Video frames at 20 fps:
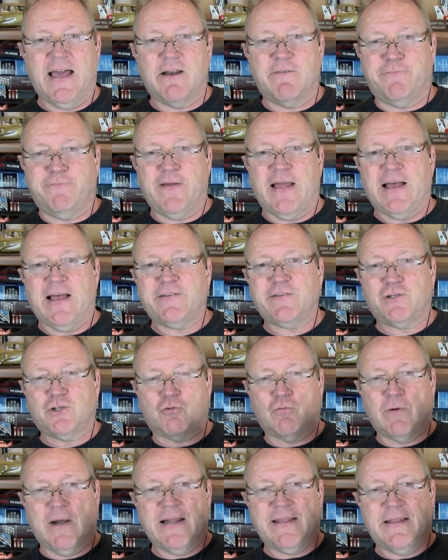at a
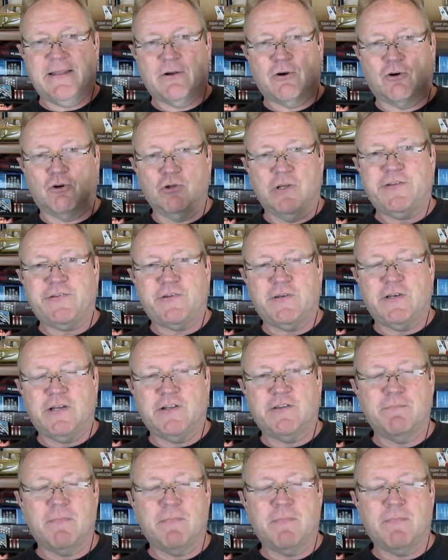faster rate than they were listening